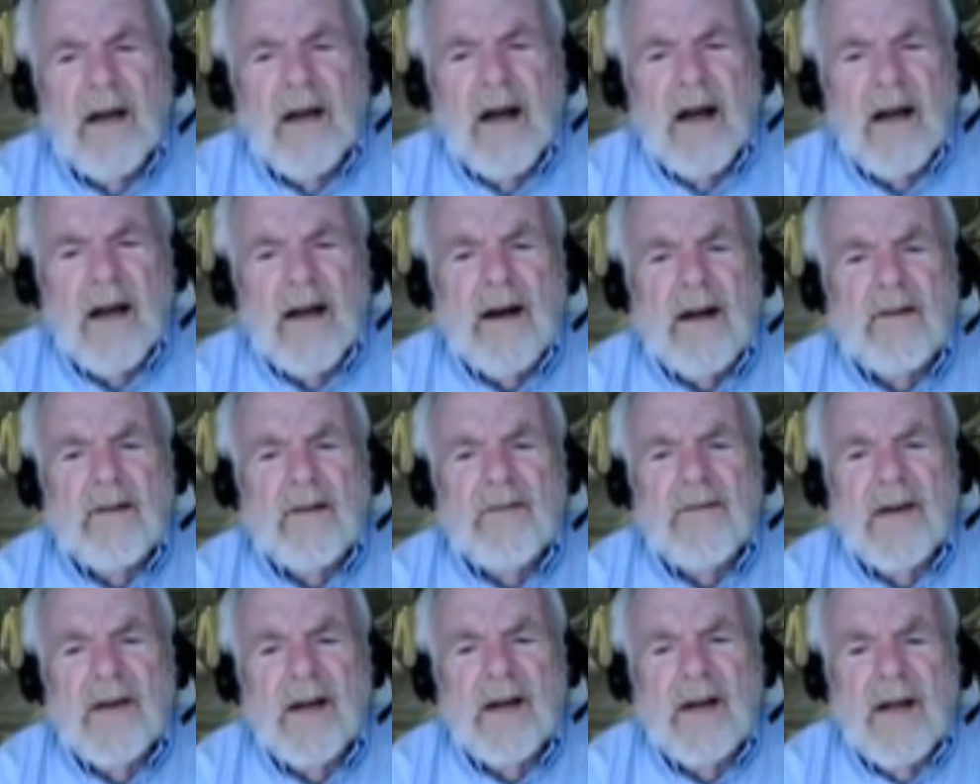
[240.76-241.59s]
And
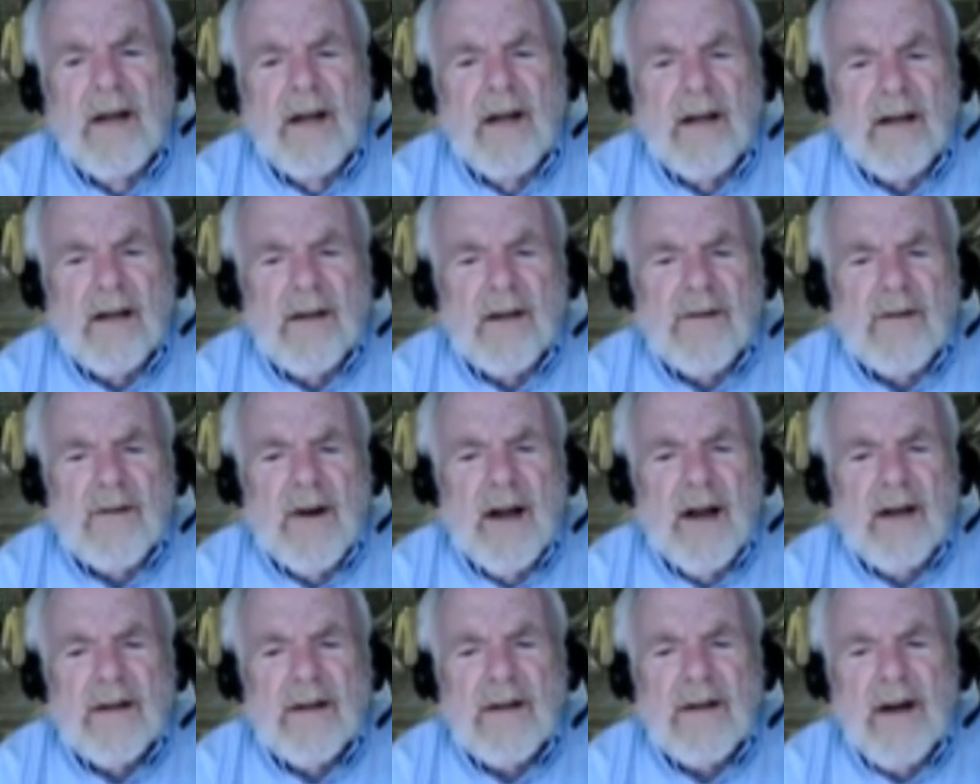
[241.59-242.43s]
avidya
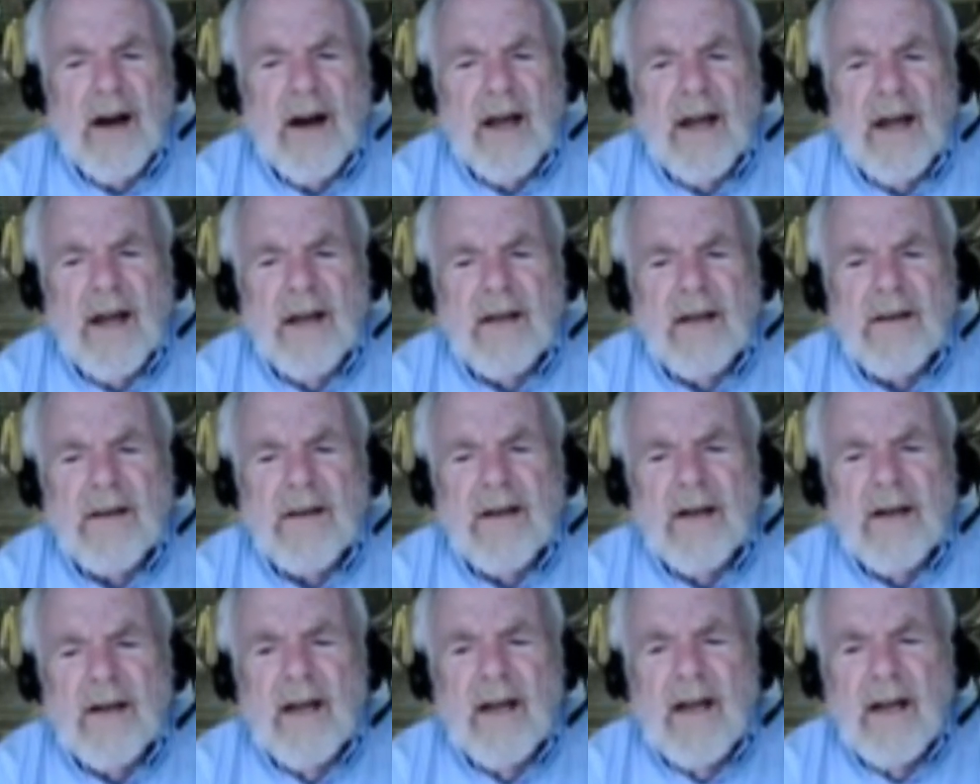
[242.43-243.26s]
translates
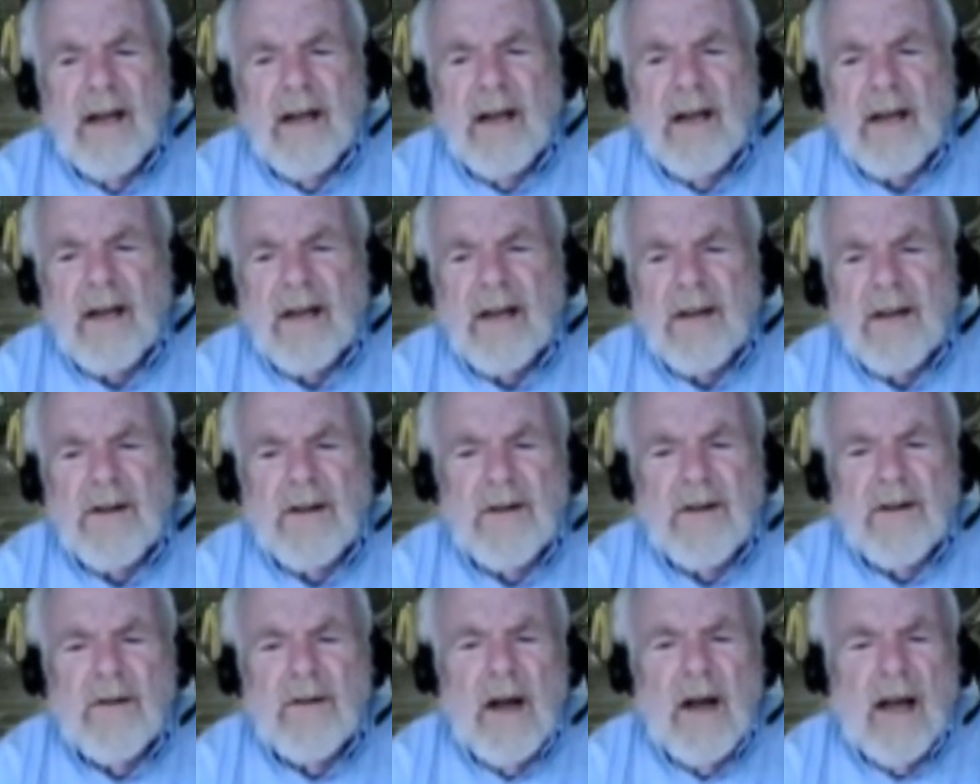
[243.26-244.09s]

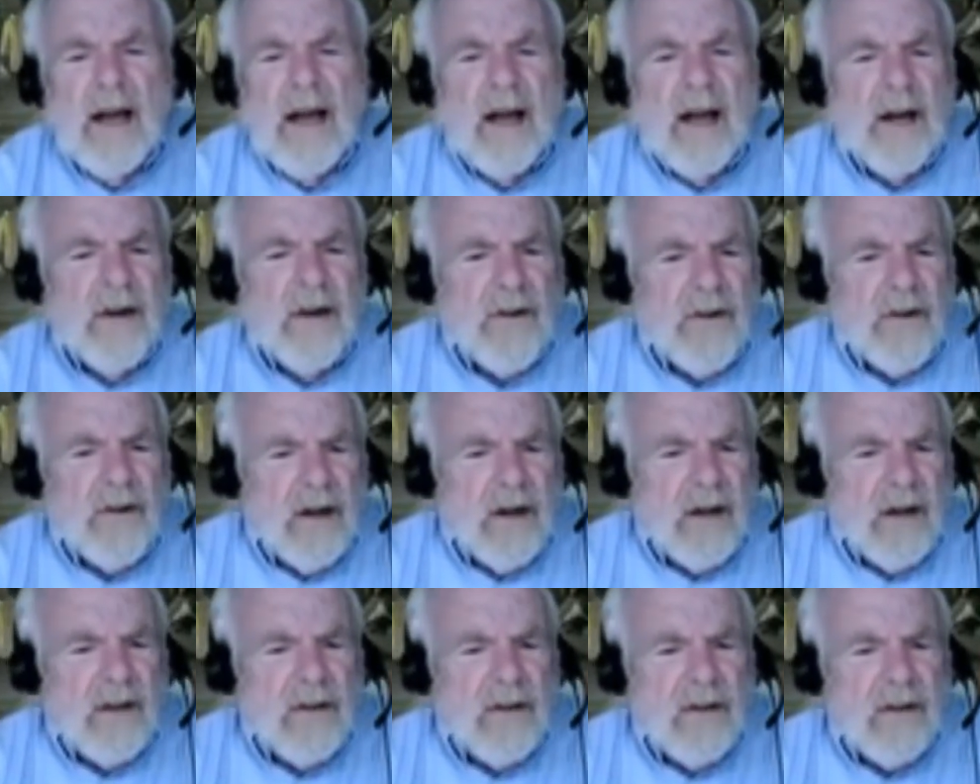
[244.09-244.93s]
into
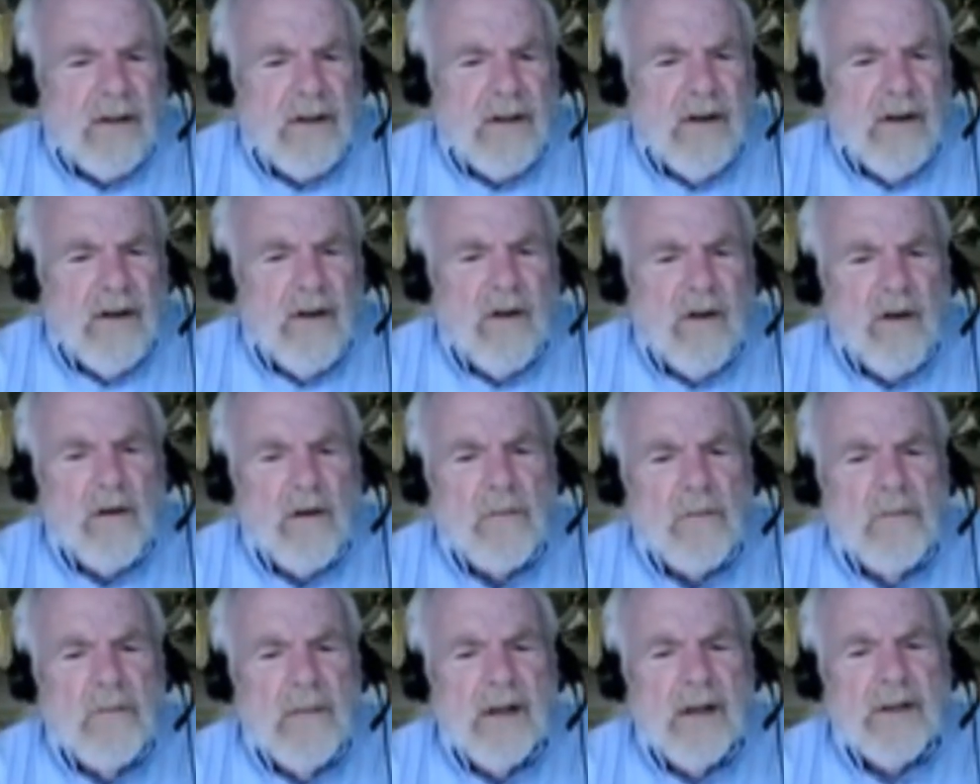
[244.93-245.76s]
ignorance or
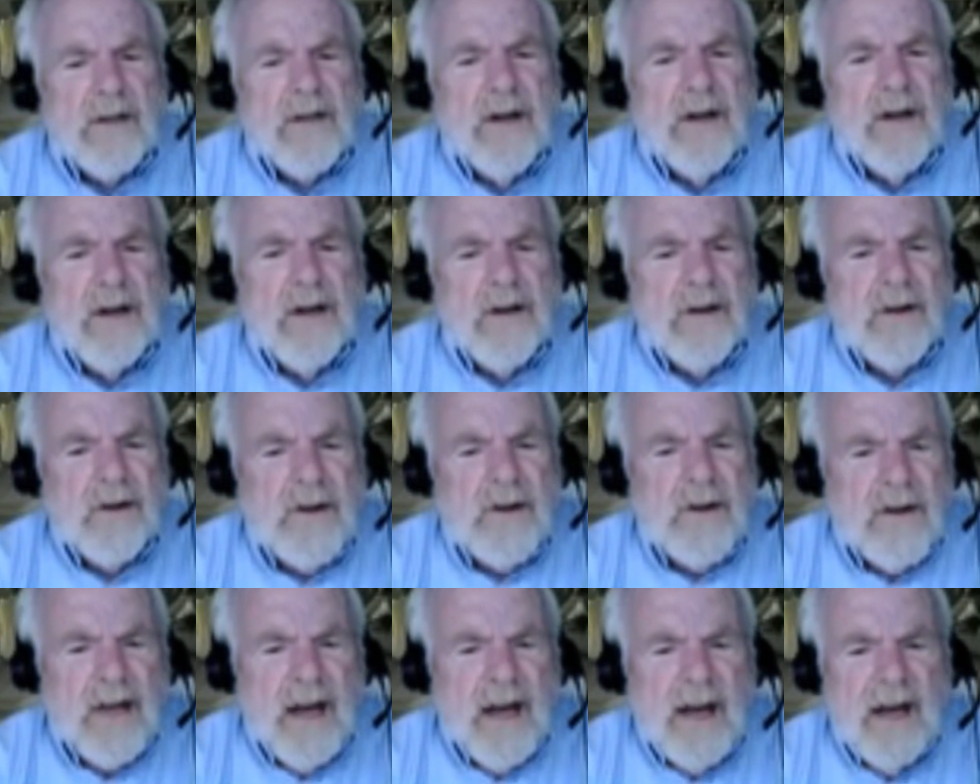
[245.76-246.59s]

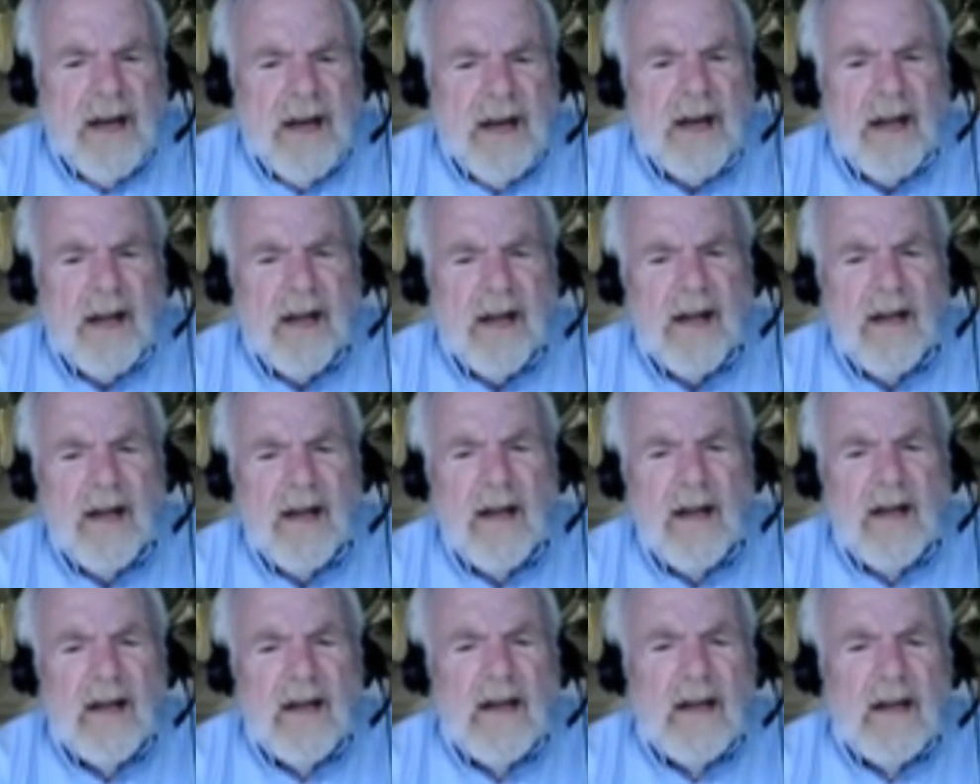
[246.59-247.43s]
misunderstanding
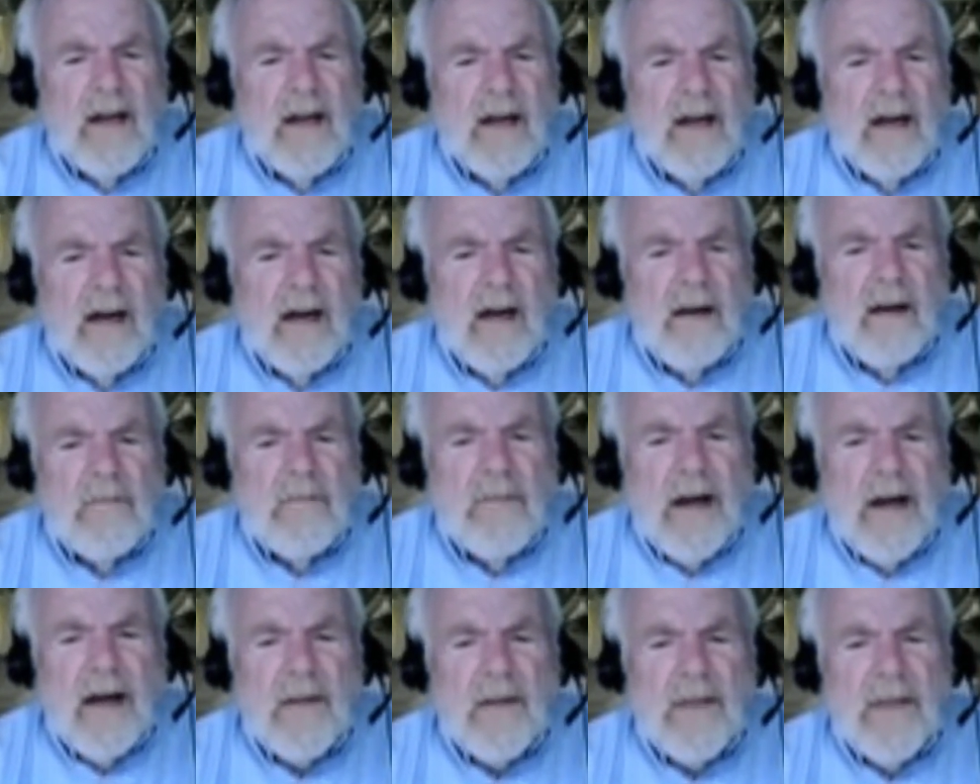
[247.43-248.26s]

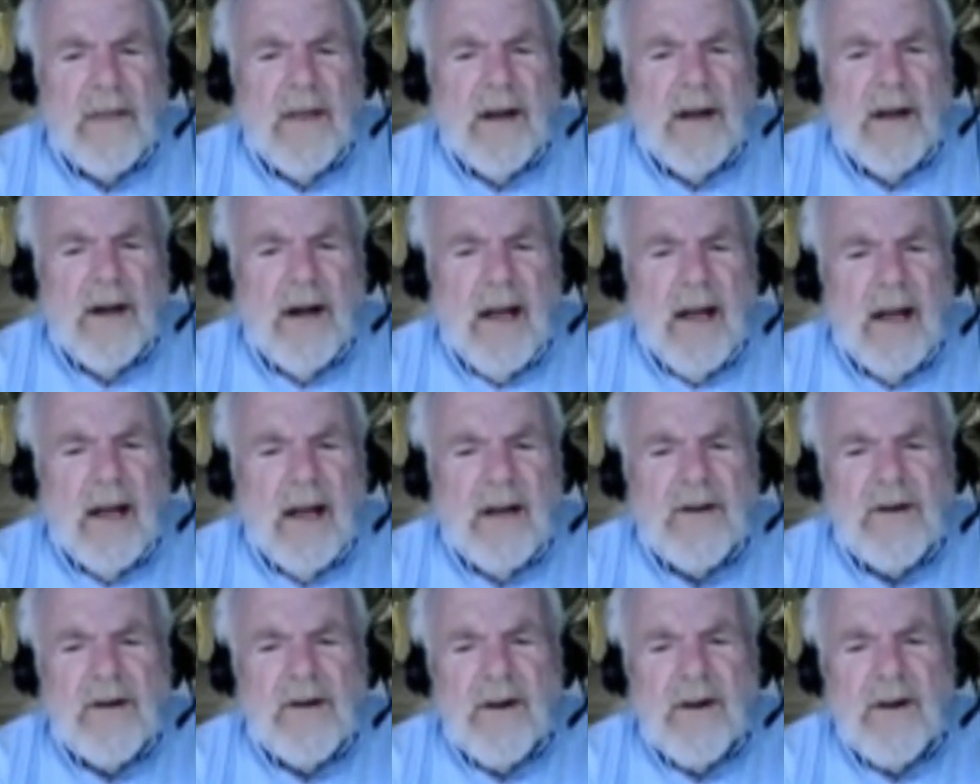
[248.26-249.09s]
about the
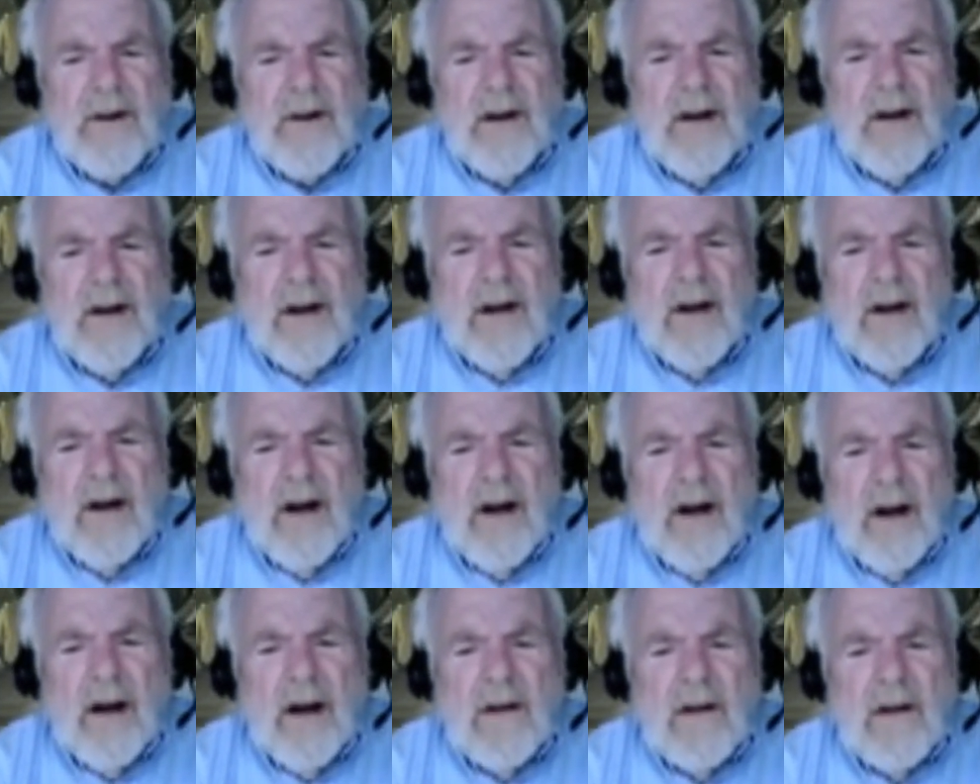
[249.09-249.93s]
nature
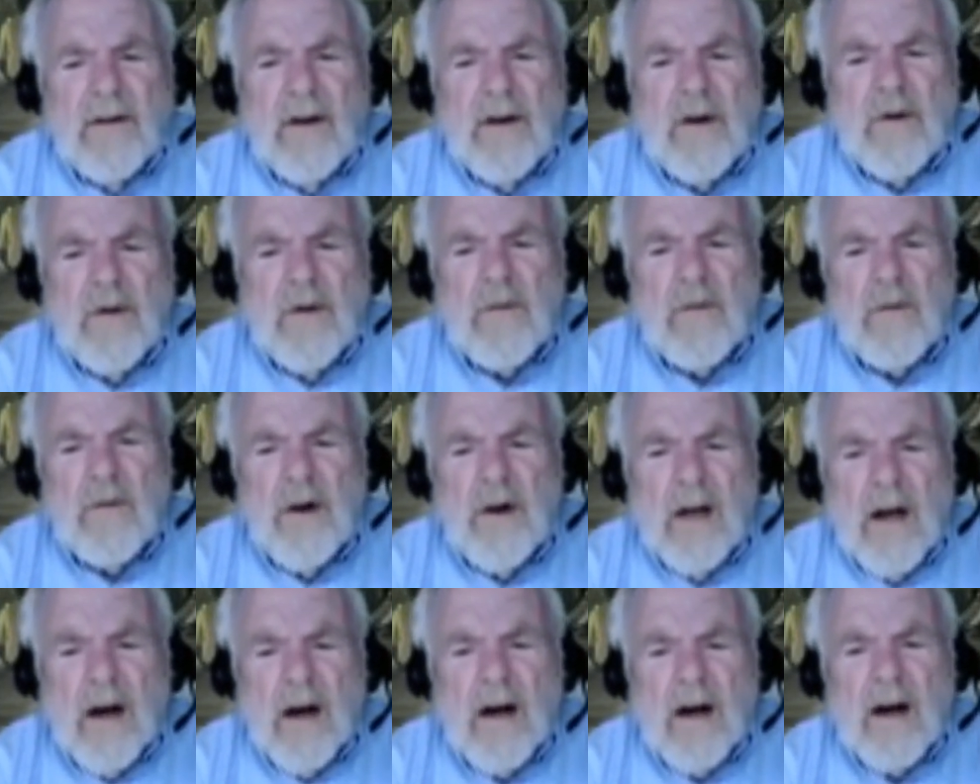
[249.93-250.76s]
of who
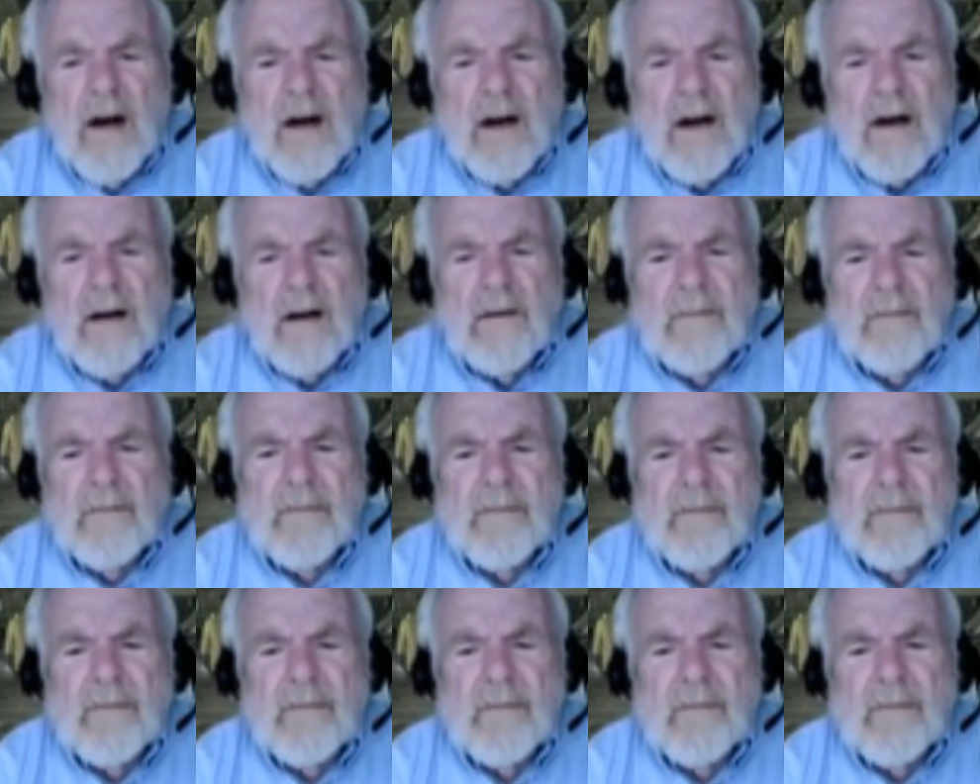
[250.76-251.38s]
we are.